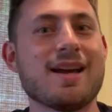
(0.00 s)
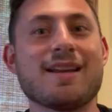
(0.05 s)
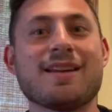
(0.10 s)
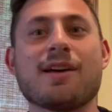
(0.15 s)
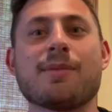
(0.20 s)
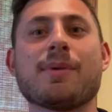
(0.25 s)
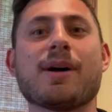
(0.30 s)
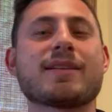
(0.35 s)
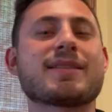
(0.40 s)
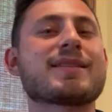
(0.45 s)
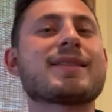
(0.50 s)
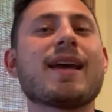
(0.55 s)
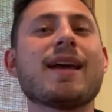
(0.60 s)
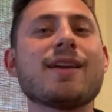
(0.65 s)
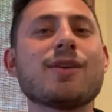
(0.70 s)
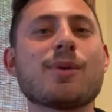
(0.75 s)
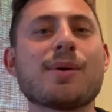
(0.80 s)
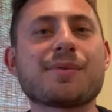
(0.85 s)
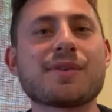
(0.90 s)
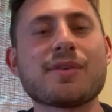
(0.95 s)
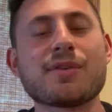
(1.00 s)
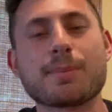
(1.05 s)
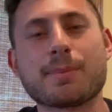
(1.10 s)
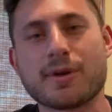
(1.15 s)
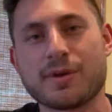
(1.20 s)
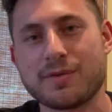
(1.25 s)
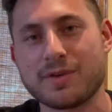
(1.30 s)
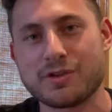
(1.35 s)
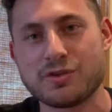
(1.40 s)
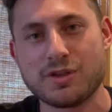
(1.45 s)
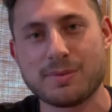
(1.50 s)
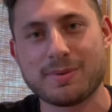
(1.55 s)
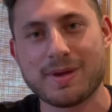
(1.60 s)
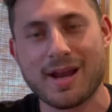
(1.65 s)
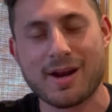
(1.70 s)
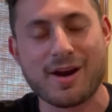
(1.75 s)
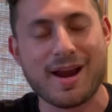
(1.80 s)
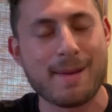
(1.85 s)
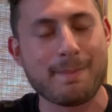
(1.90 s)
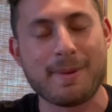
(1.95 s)
Now, I'm not saying you have to have a perfect
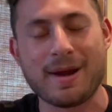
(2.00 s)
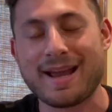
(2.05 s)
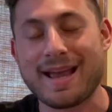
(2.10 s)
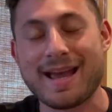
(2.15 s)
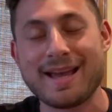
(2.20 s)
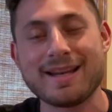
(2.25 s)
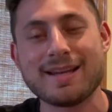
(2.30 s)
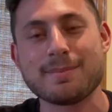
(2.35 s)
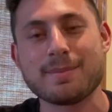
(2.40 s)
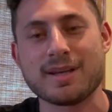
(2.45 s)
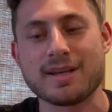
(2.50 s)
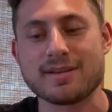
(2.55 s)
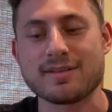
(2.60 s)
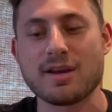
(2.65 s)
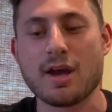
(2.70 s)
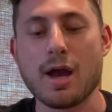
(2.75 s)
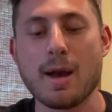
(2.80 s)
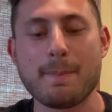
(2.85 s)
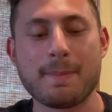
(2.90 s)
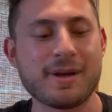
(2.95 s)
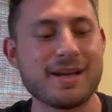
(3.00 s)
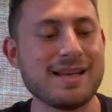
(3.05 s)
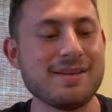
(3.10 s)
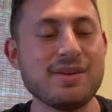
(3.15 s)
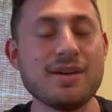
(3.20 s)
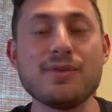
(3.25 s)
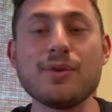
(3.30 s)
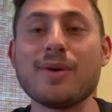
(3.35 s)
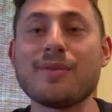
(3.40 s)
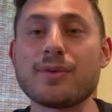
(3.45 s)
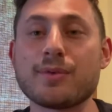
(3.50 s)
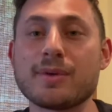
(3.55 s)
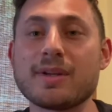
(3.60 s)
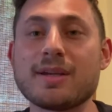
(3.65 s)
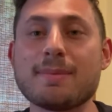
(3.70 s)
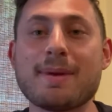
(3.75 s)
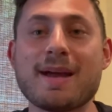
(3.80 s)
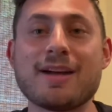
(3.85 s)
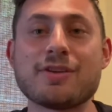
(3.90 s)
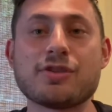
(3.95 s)
GPA by any means, but even if you have a
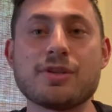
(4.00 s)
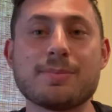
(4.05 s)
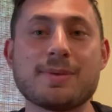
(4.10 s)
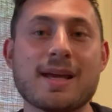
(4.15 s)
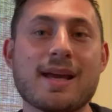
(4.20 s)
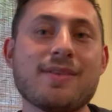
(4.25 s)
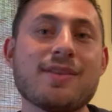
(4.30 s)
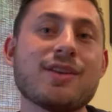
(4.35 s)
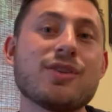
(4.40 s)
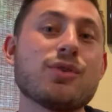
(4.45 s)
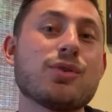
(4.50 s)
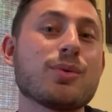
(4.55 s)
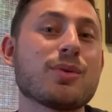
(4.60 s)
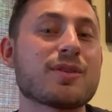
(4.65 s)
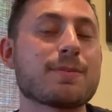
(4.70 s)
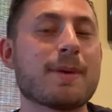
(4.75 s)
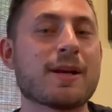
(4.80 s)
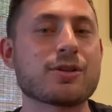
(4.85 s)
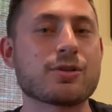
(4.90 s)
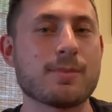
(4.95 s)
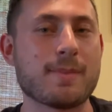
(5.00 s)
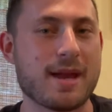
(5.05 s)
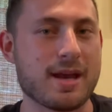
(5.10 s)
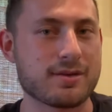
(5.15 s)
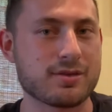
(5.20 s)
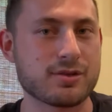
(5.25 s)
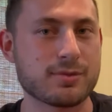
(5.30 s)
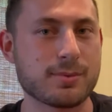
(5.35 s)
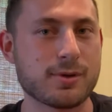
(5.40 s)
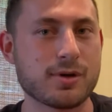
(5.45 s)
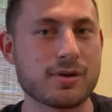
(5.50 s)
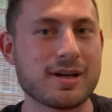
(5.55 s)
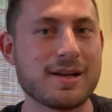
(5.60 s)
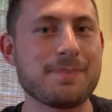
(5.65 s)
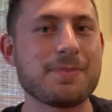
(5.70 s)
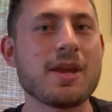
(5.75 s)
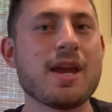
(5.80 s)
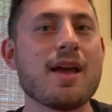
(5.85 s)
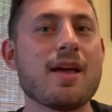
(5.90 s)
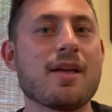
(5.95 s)
really bad GPA and then you do a special master's
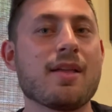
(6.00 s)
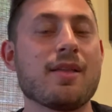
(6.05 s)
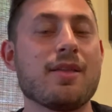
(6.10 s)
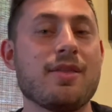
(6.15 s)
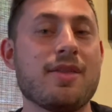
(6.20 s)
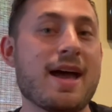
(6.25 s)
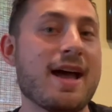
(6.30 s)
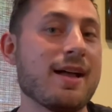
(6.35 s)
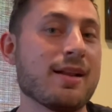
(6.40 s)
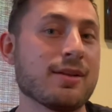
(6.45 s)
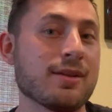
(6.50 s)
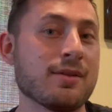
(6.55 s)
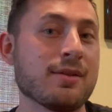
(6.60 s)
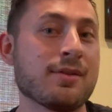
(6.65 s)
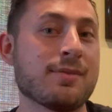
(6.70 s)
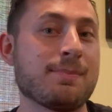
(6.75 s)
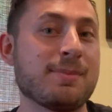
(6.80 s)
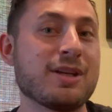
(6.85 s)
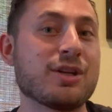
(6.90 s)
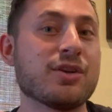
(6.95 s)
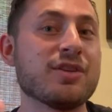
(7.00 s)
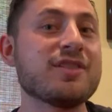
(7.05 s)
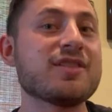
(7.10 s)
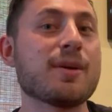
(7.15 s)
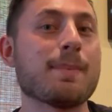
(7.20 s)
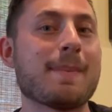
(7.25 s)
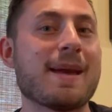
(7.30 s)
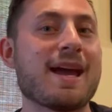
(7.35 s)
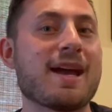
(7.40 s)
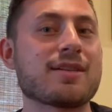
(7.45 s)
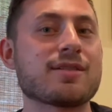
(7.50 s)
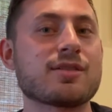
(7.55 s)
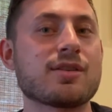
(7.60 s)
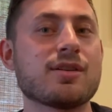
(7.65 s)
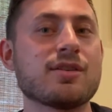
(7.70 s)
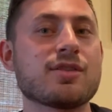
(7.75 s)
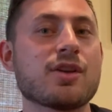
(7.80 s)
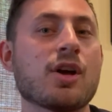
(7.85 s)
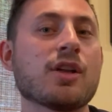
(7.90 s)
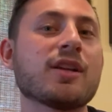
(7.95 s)
program, that because it's a
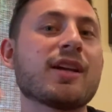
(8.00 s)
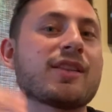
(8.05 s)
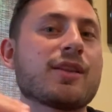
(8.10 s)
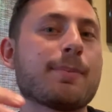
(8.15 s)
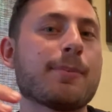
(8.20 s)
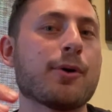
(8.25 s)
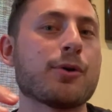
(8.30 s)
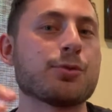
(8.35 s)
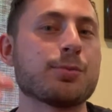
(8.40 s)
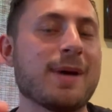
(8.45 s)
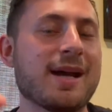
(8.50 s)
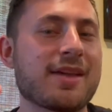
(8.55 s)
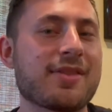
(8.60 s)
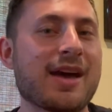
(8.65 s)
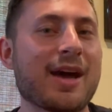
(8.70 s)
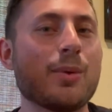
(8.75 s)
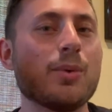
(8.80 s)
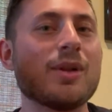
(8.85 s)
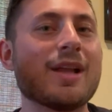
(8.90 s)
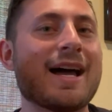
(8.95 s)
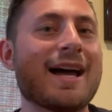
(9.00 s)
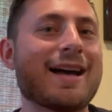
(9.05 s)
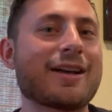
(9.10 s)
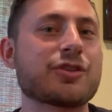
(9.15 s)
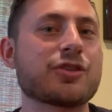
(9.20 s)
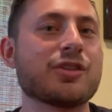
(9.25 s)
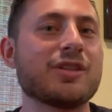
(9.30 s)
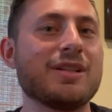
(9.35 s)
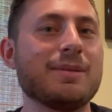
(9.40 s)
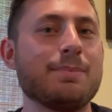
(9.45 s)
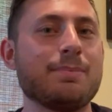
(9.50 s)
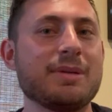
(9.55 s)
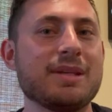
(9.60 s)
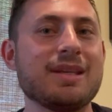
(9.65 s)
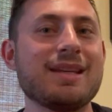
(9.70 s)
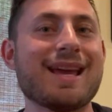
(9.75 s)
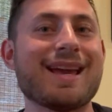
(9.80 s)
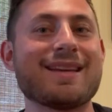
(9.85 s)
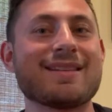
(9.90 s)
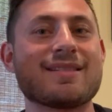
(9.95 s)
master's unlike the postbac that will actually
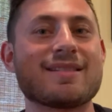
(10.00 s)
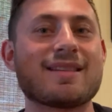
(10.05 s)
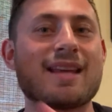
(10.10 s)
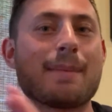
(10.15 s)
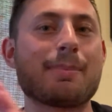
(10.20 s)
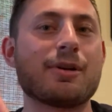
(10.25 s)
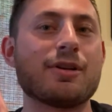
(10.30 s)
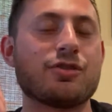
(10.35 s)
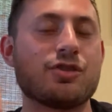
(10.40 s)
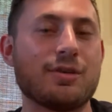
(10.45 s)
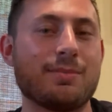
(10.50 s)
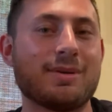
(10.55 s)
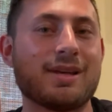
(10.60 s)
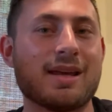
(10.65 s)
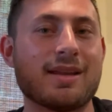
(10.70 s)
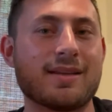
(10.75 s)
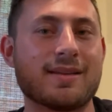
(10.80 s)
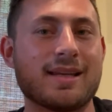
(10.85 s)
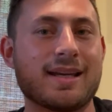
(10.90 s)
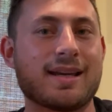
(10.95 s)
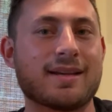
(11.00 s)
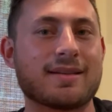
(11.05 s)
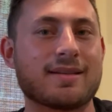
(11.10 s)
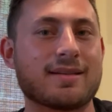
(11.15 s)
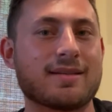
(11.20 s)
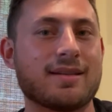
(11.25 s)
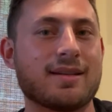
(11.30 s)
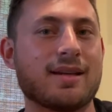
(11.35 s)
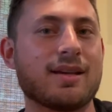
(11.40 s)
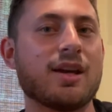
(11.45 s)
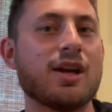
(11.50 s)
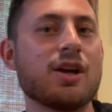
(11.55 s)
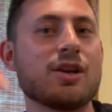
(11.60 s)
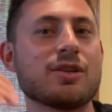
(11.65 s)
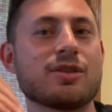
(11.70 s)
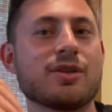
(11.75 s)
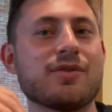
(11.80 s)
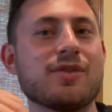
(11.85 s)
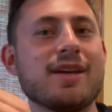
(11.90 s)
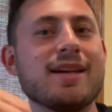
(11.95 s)
be a separate gpa that they get to see
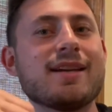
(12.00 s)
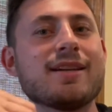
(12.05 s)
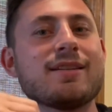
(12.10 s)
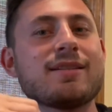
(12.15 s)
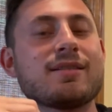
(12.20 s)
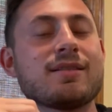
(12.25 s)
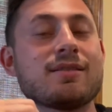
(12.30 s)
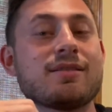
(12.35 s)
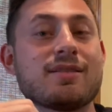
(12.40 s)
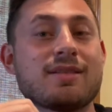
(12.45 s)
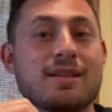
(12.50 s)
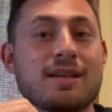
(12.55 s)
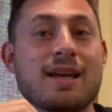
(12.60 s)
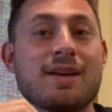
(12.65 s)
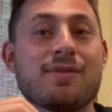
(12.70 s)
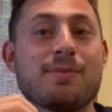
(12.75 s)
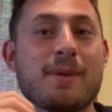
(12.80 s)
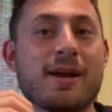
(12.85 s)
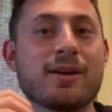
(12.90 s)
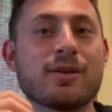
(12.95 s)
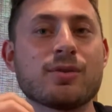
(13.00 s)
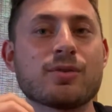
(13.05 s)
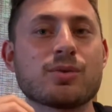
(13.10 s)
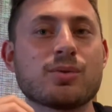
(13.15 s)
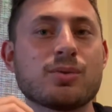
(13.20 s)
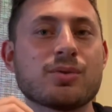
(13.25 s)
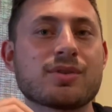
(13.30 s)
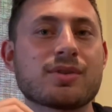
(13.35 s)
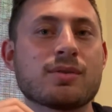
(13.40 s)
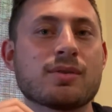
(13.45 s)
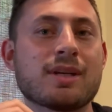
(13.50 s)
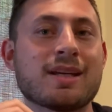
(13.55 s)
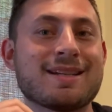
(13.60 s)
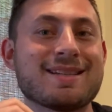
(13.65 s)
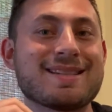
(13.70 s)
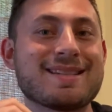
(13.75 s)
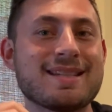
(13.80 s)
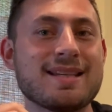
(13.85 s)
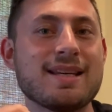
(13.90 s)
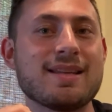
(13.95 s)
so if they could if medical schools can
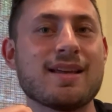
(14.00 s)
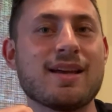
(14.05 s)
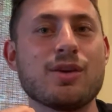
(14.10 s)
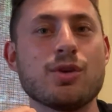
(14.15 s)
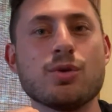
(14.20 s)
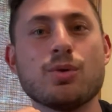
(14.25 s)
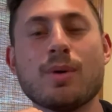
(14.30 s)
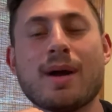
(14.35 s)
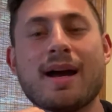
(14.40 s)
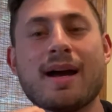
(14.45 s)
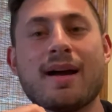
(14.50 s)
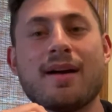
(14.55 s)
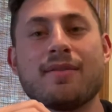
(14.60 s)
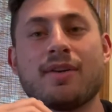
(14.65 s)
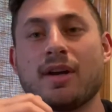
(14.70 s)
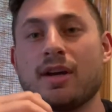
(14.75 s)
see that you have